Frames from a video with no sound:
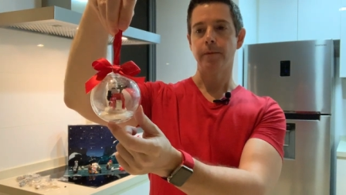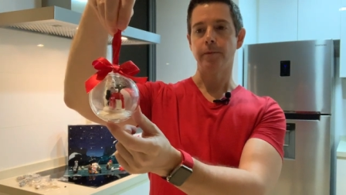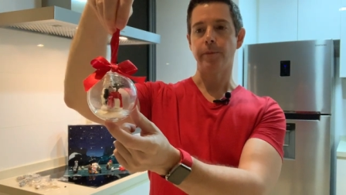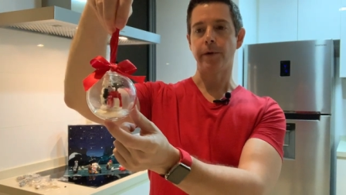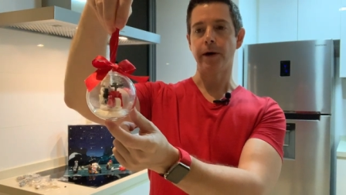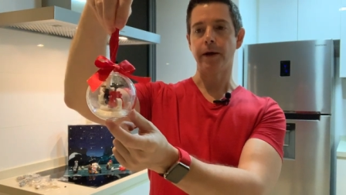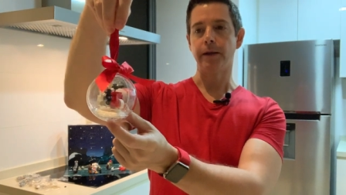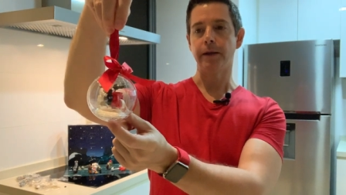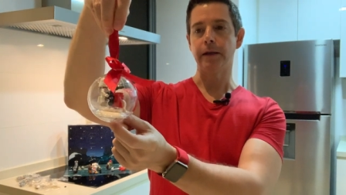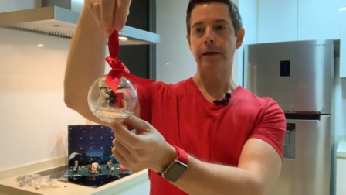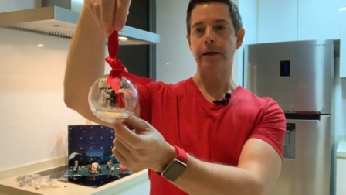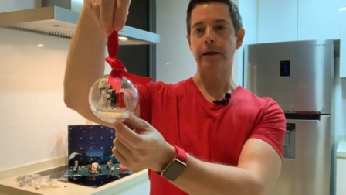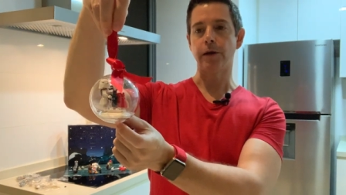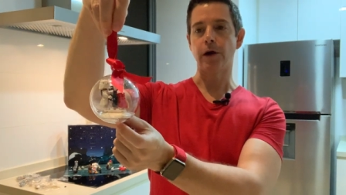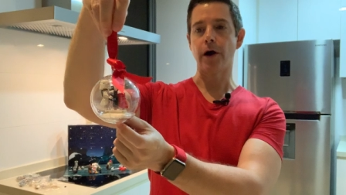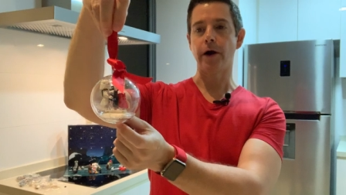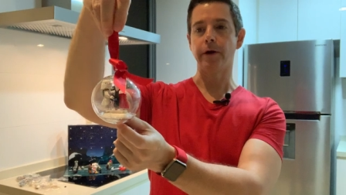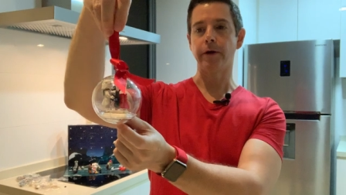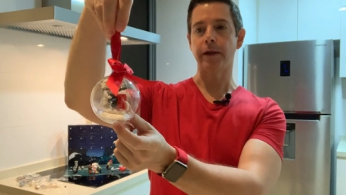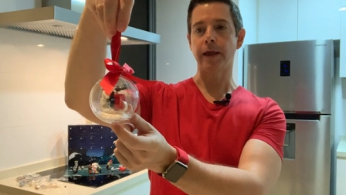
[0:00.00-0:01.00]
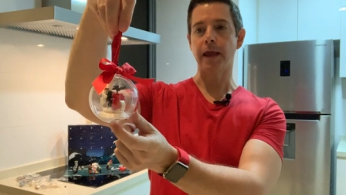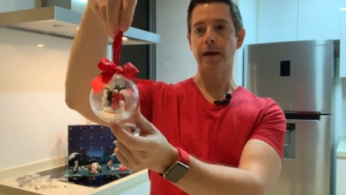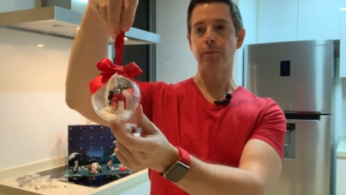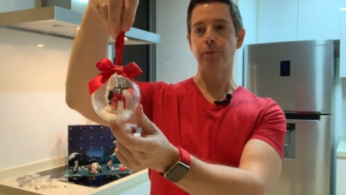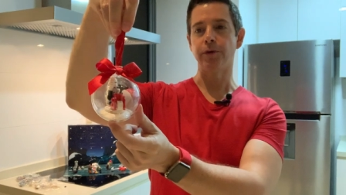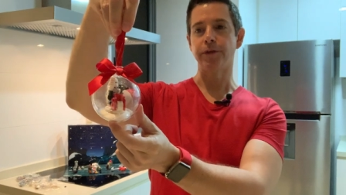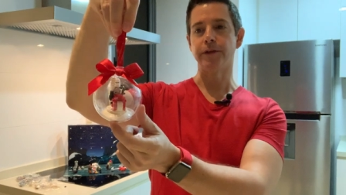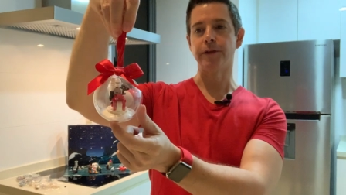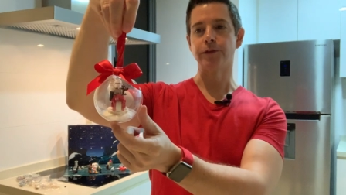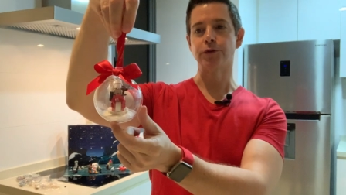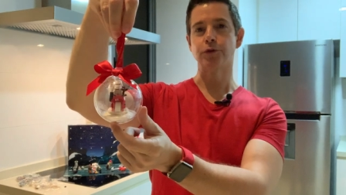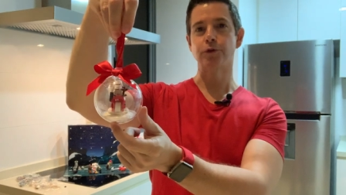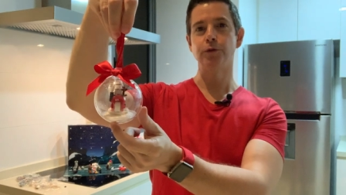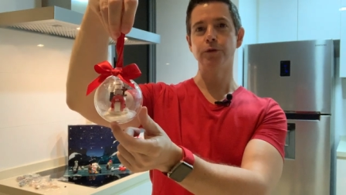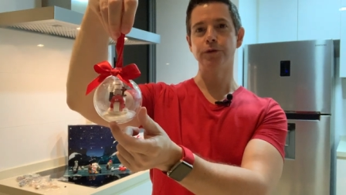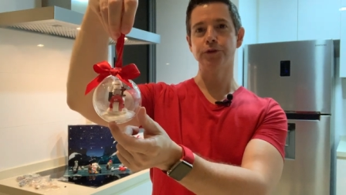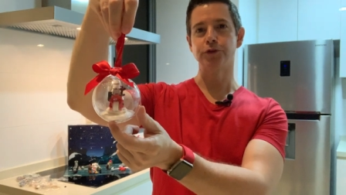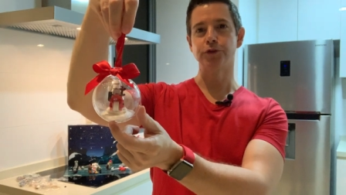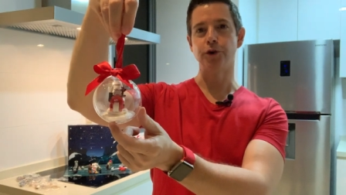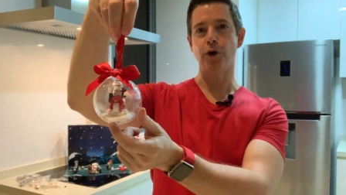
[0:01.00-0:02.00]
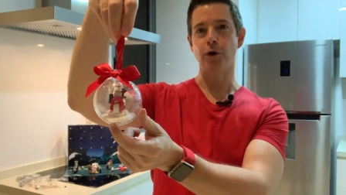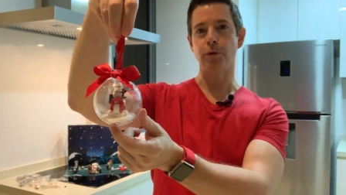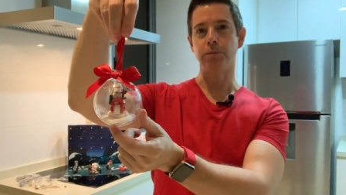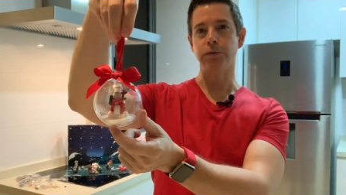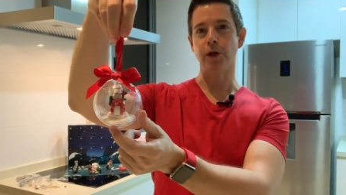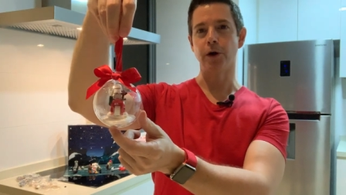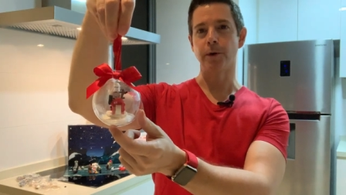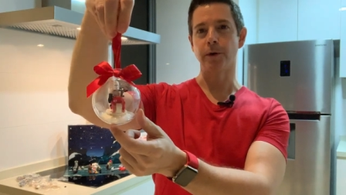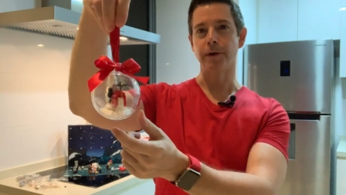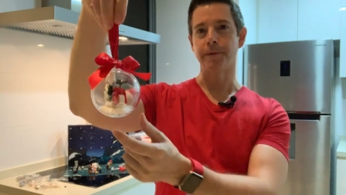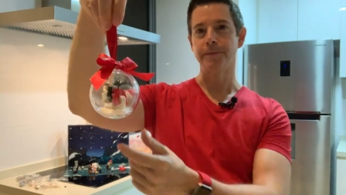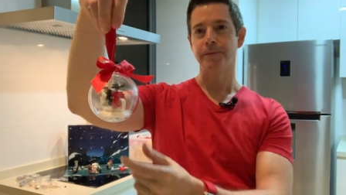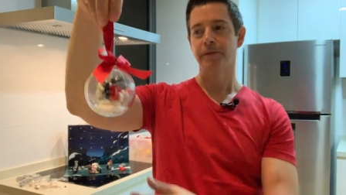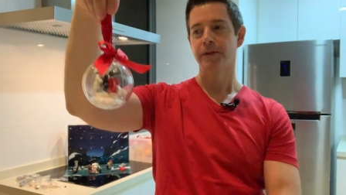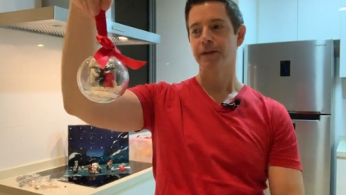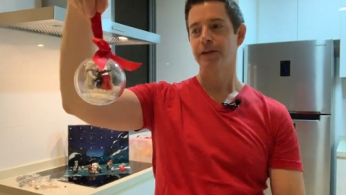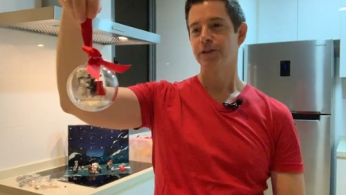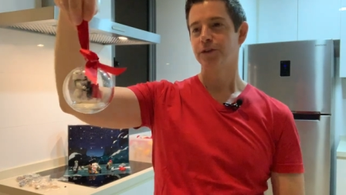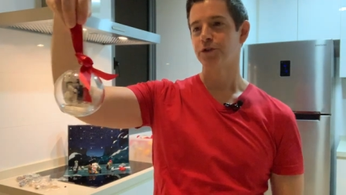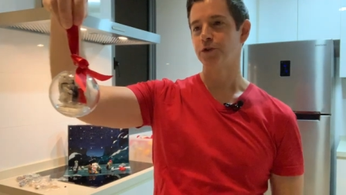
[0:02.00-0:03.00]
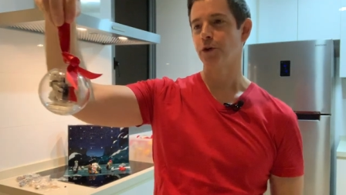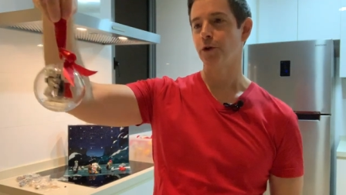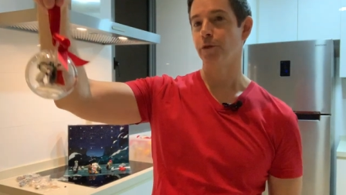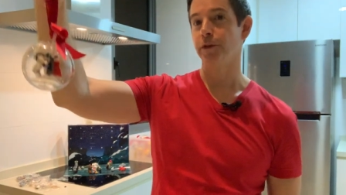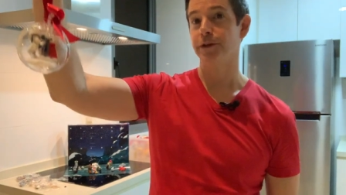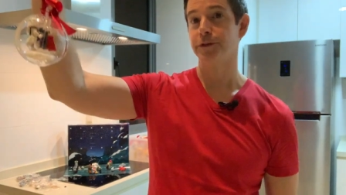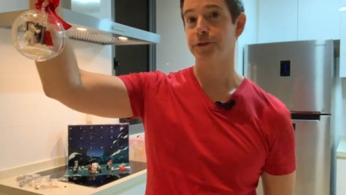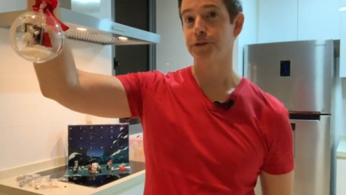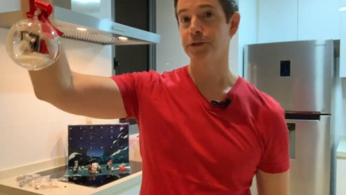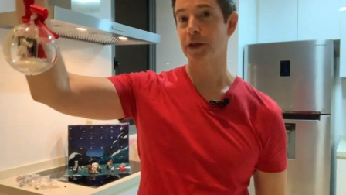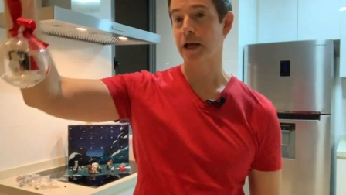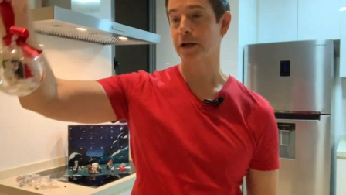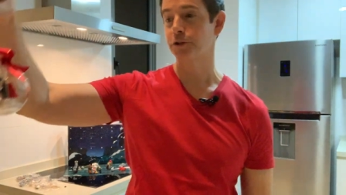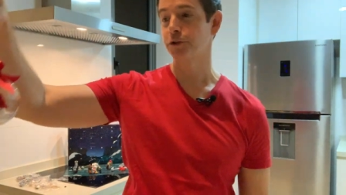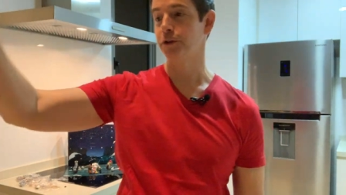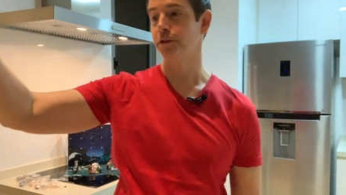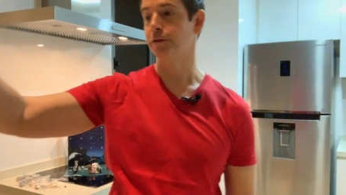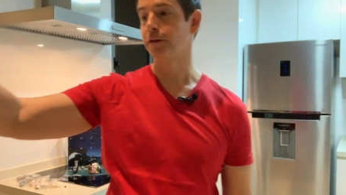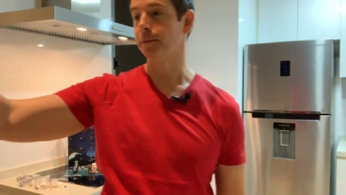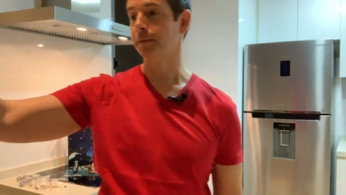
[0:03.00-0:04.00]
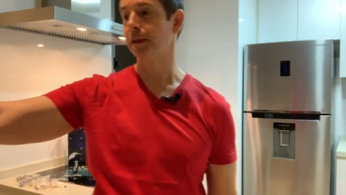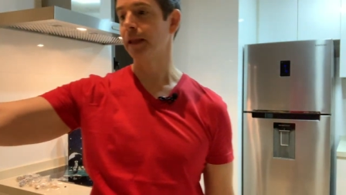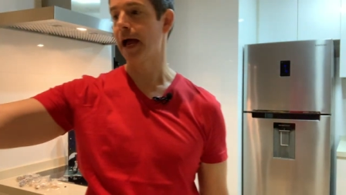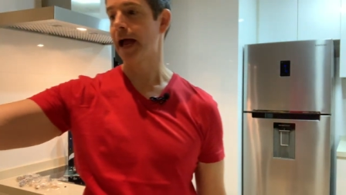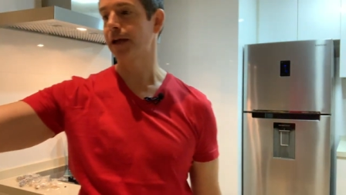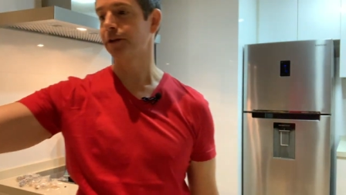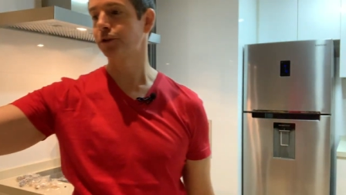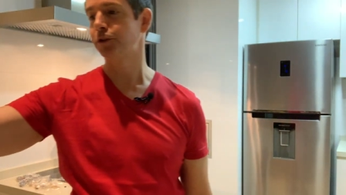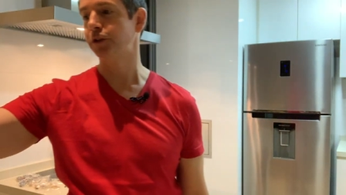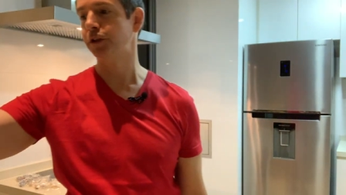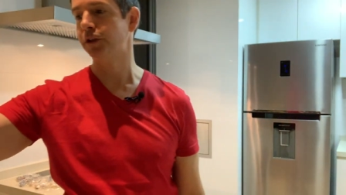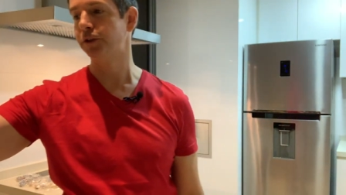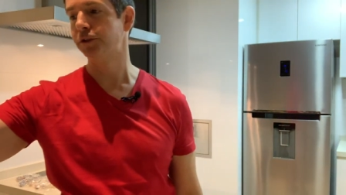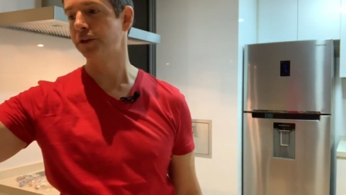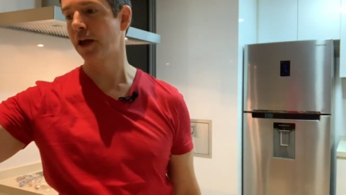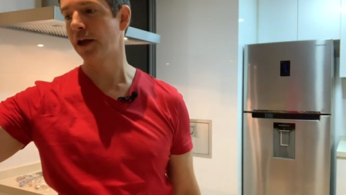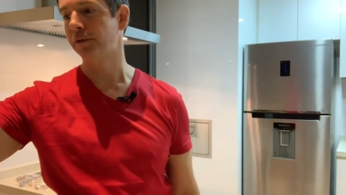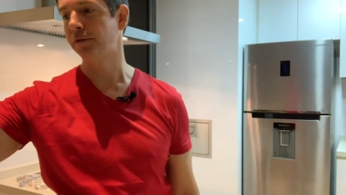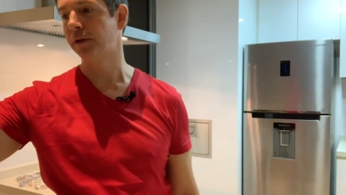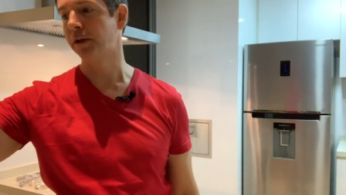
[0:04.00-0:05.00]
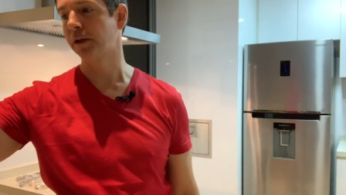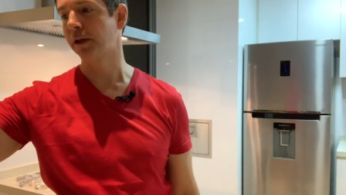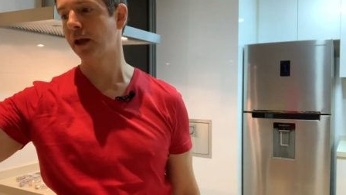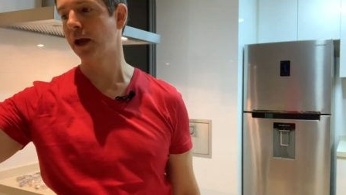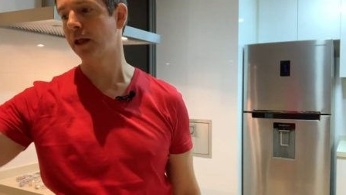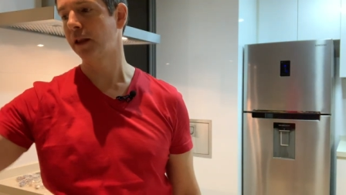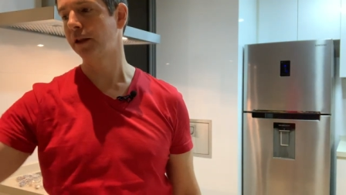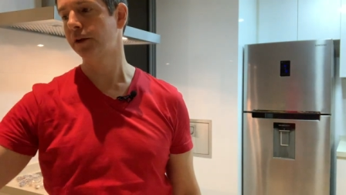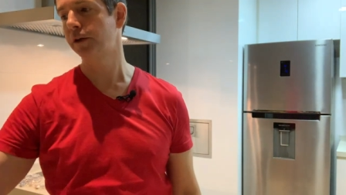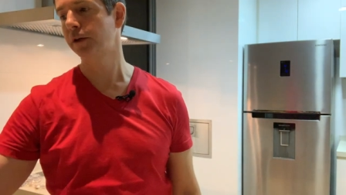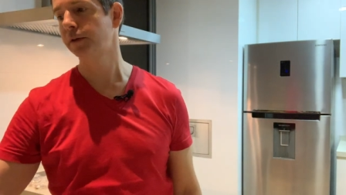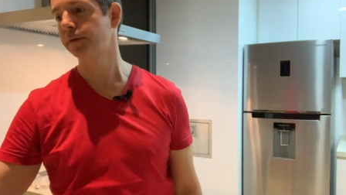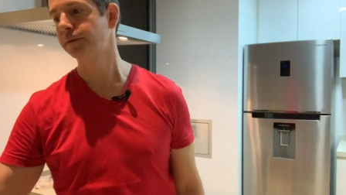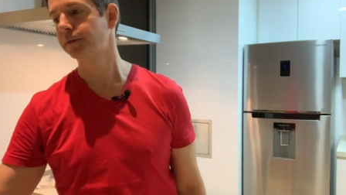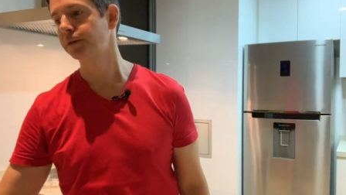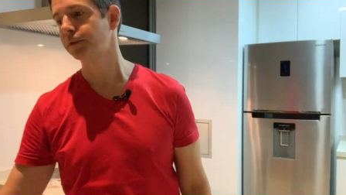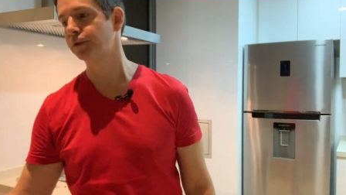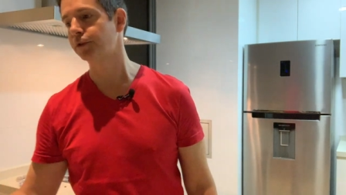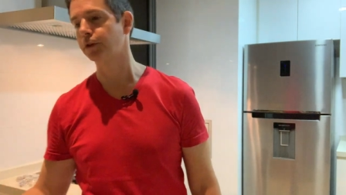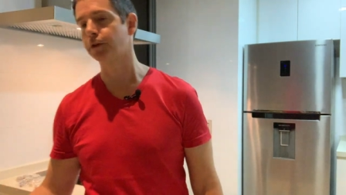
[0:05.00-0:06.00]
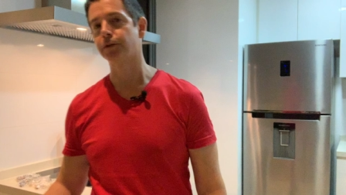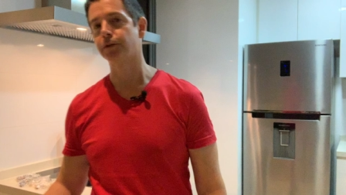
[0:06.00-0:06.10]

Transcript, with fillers: But it uh, came with this cool snowblower. So this is actually from last year's advent calendar. So